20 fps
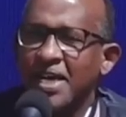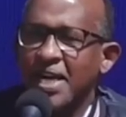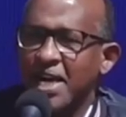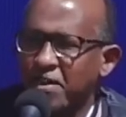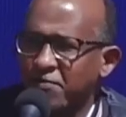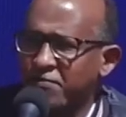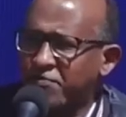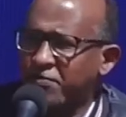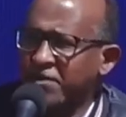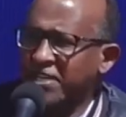
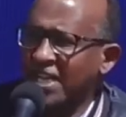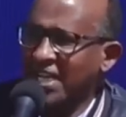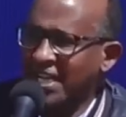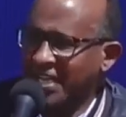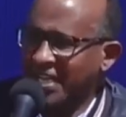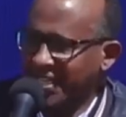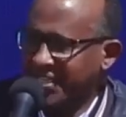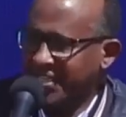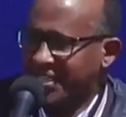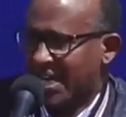every
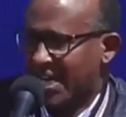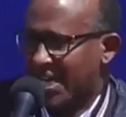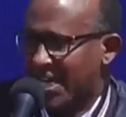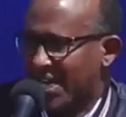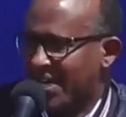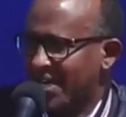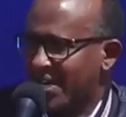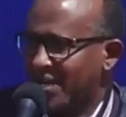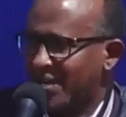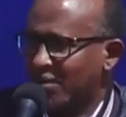leader
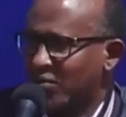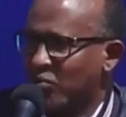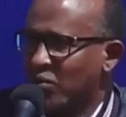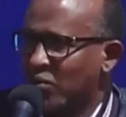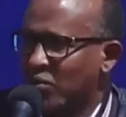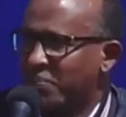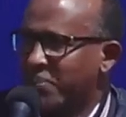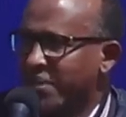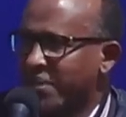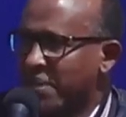
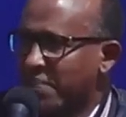will be